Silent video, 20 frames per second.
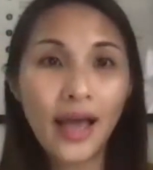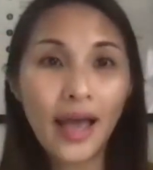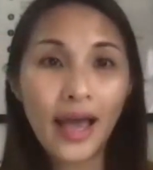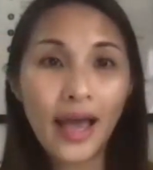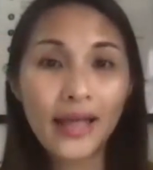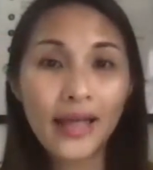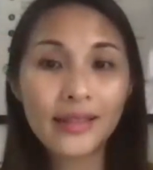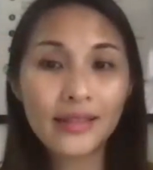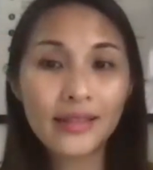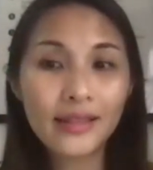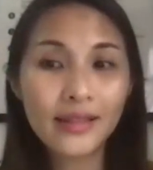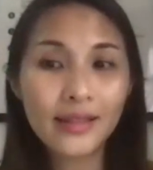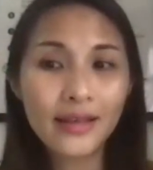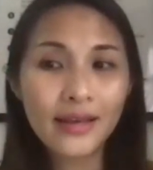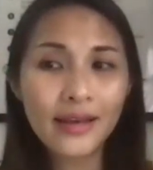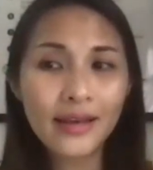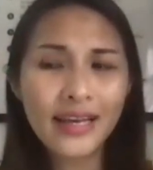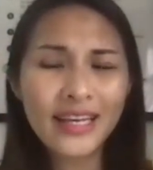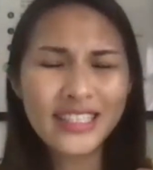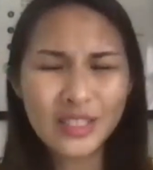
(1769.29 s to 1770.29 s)
And
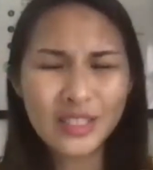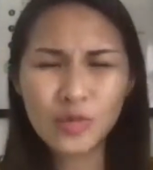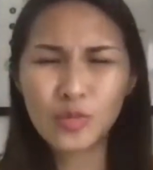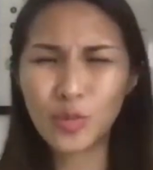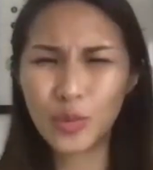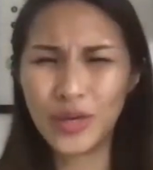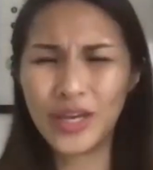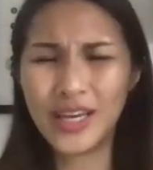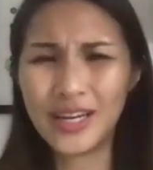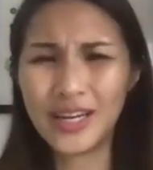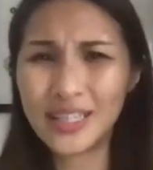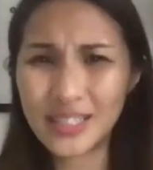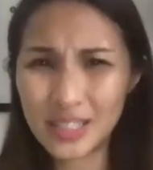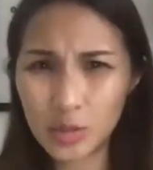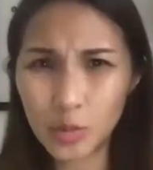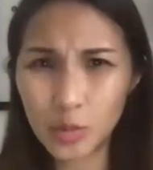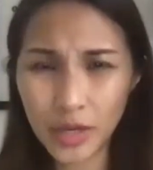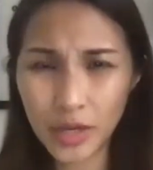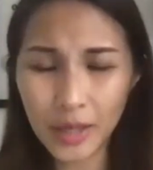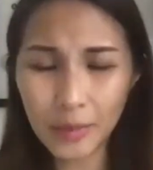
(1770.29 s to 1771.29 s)
it's
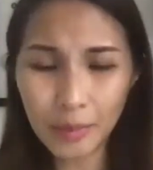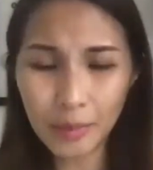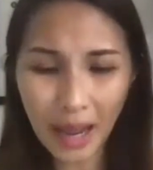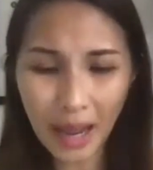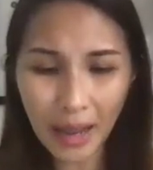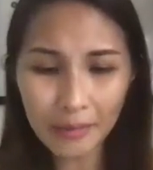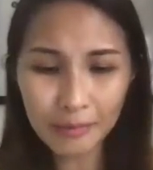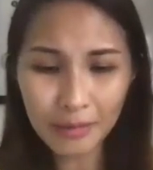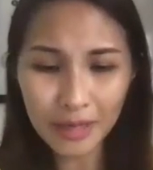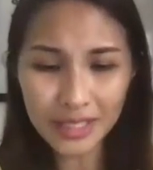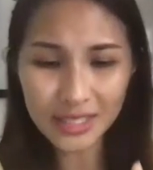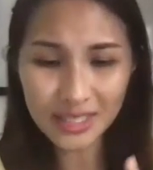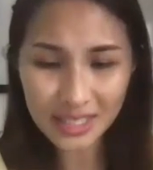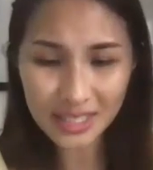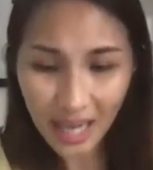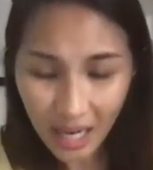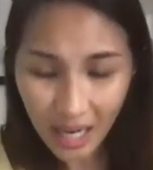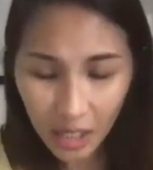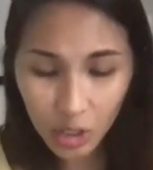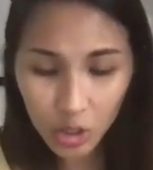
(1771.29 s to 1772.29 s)
weird, but I must
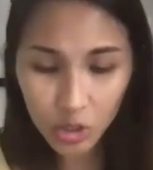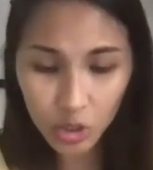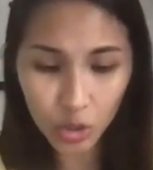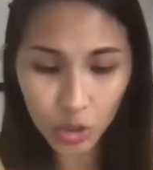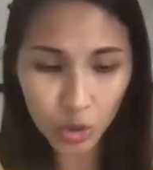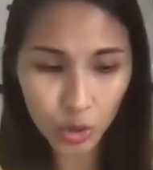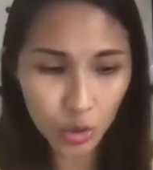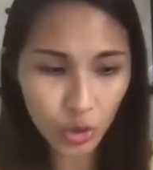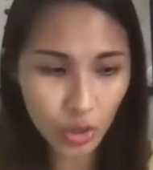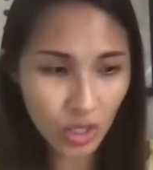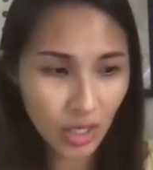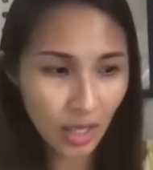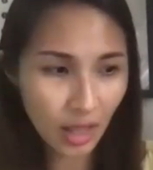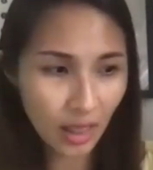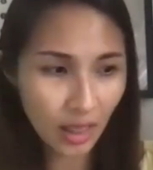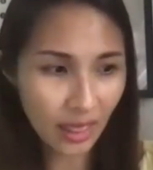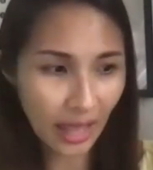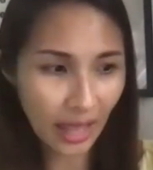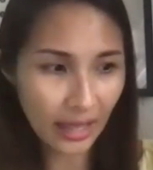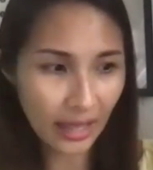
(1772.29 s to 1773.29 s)
tell you
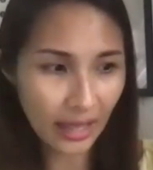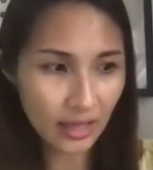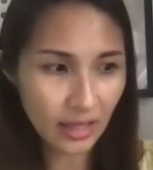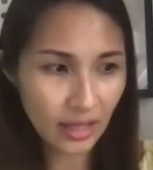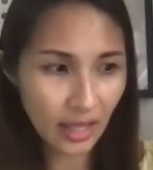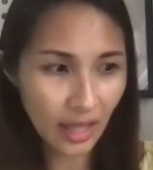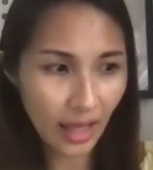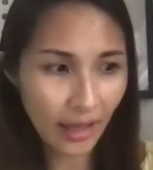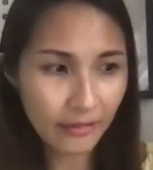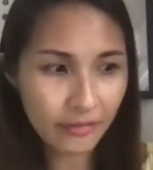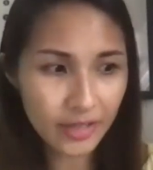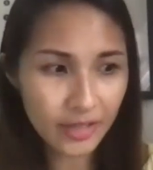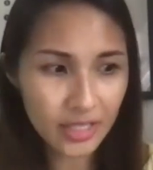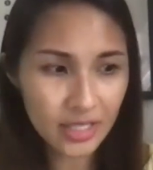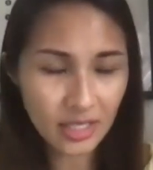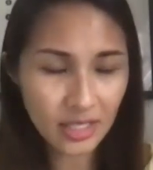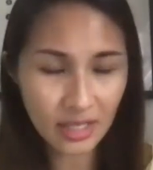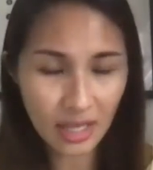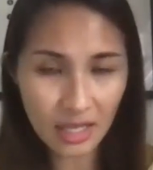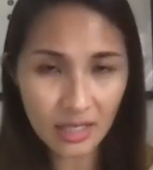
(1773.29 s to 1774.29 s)
that ever
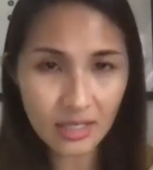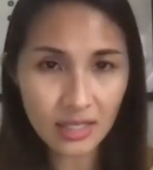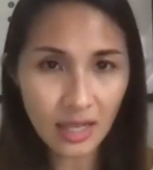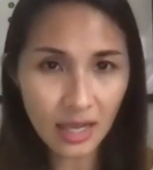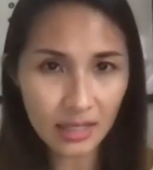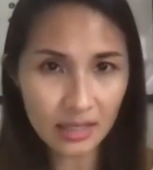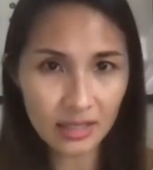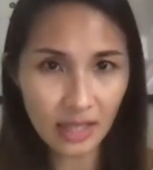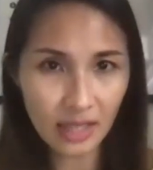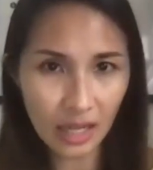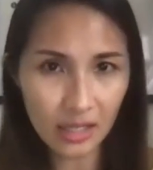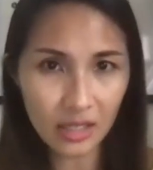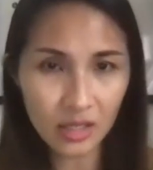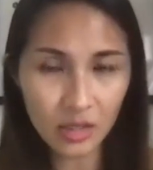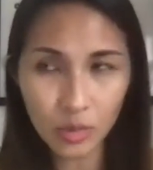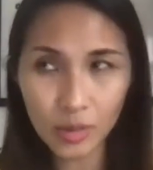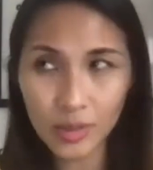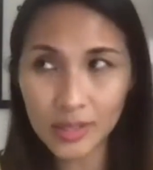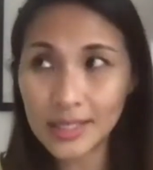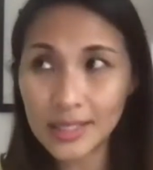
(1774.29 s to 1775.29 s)
since I started
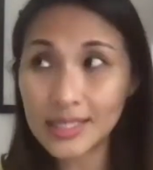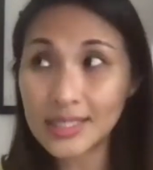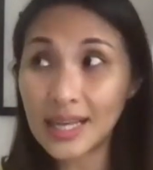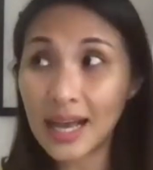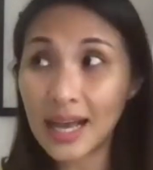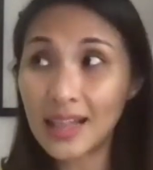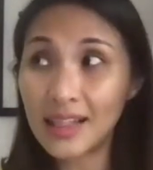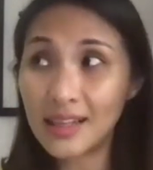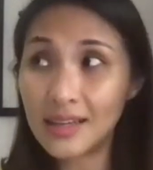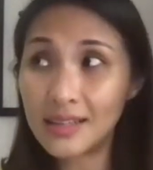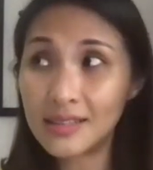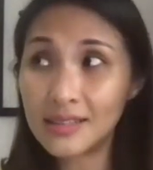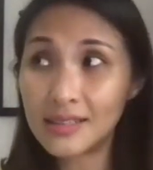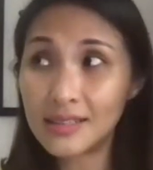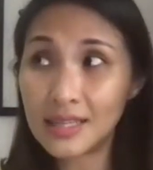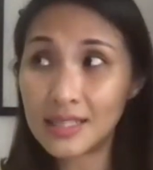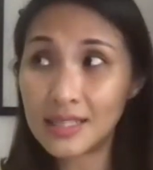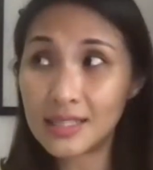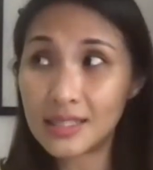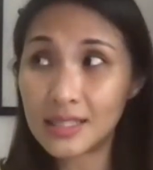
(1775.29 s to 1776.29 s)
doing this, I learned
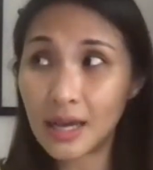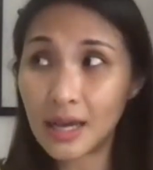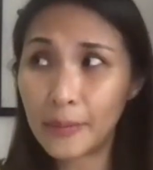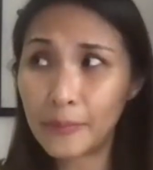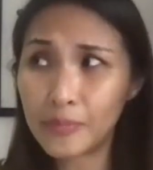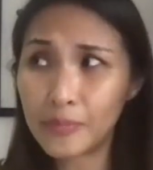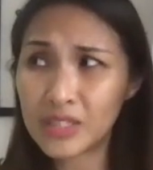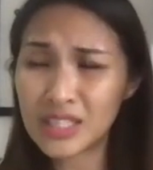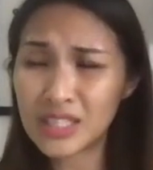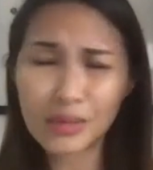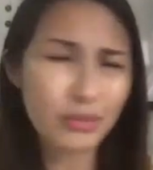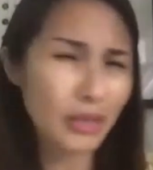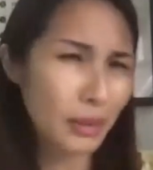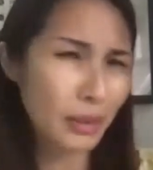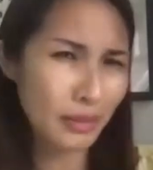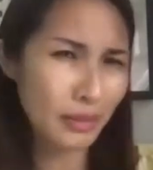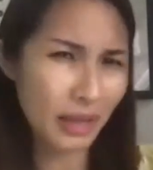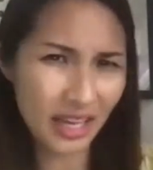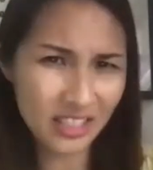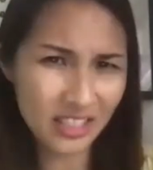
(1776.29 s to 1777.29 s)
this sometime
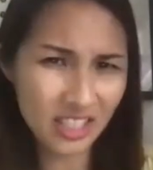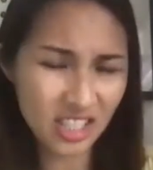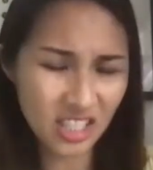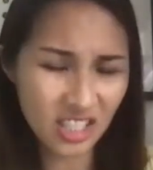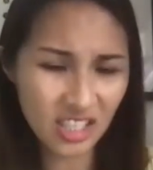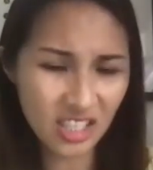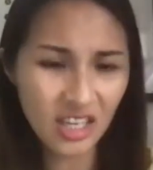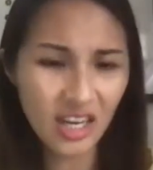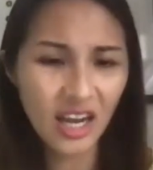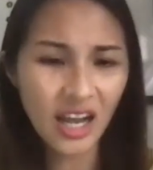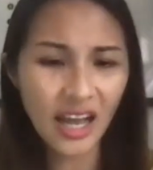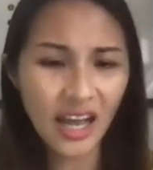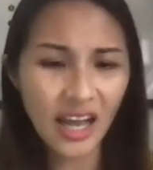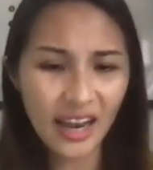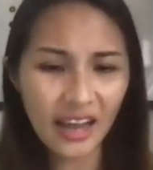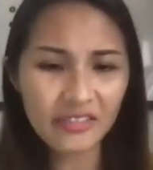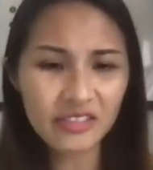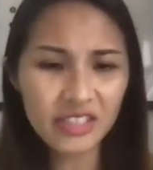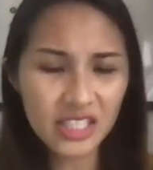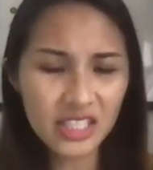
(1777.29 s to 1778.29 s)
last year. And
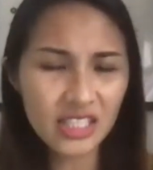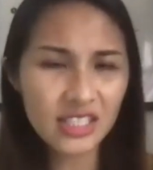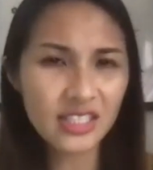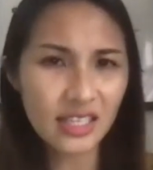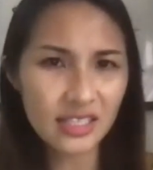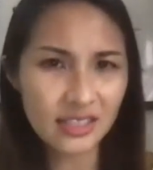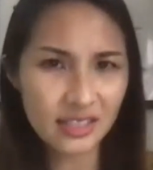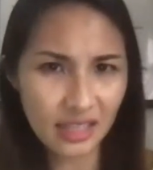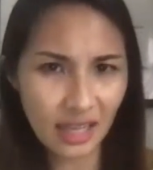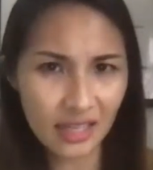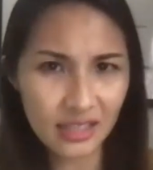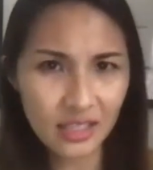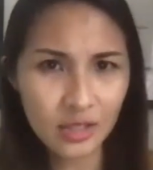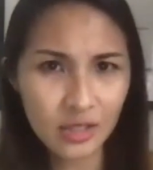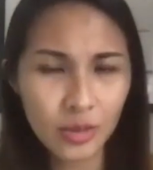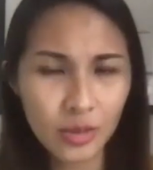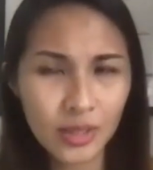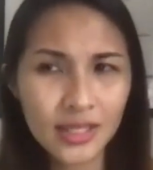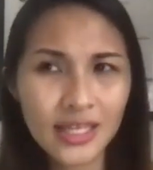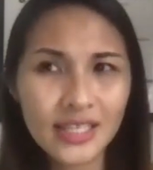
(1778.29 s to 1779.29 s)
ever since I started
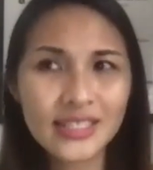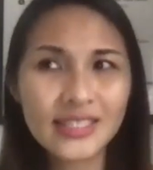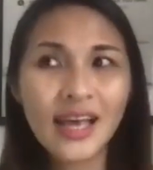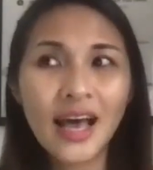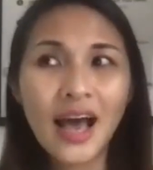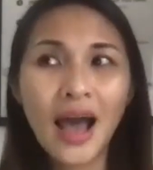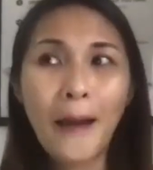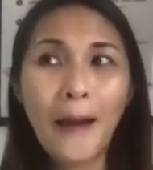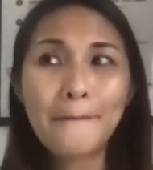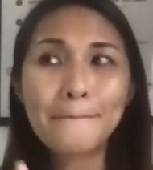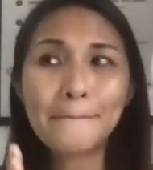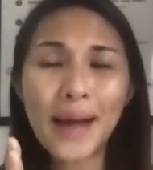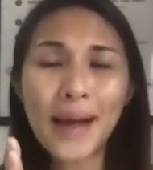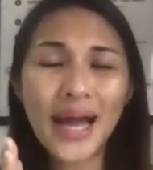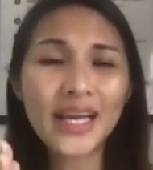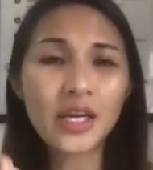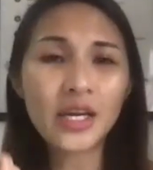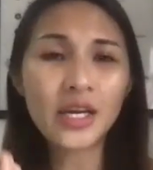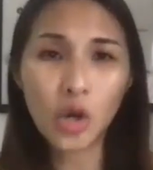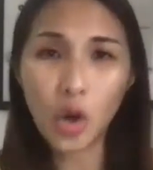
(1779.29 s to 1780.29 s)
doing this,
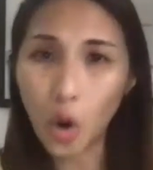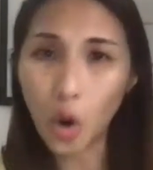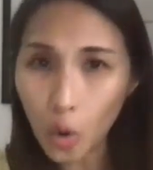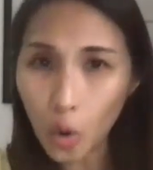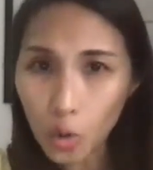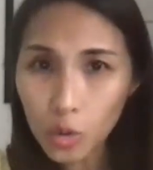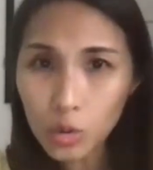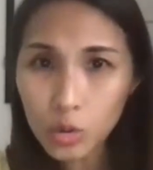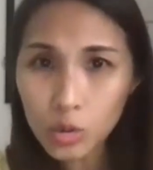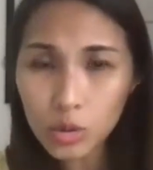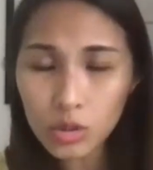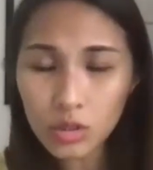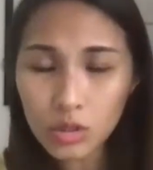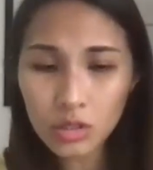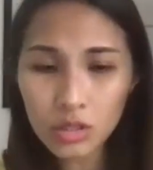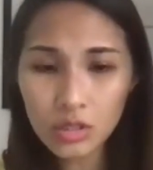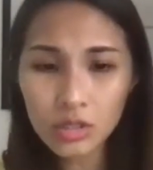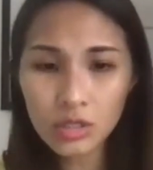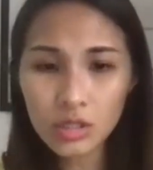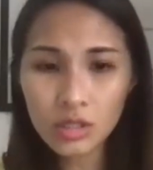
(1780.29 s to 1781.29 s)
my goals
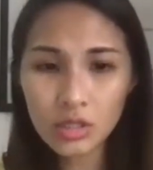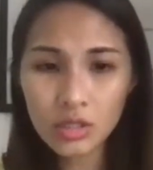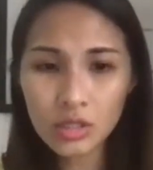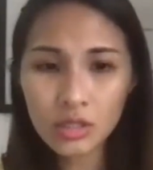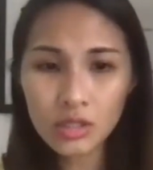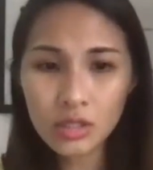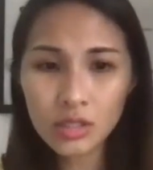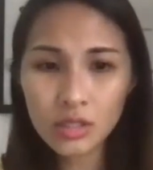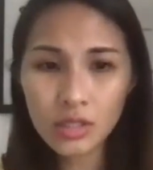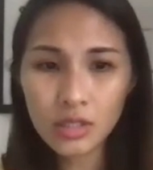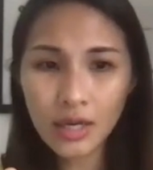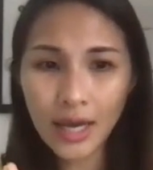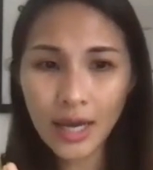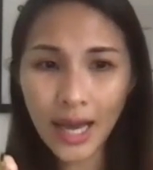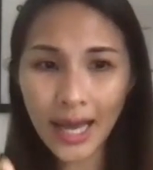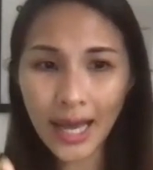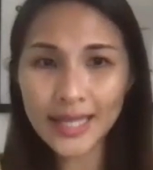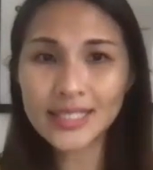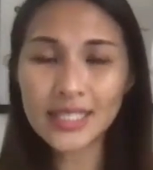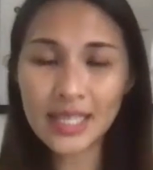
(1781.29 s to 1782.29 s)

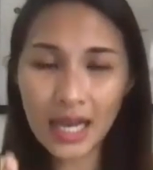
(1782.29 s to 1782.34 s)
has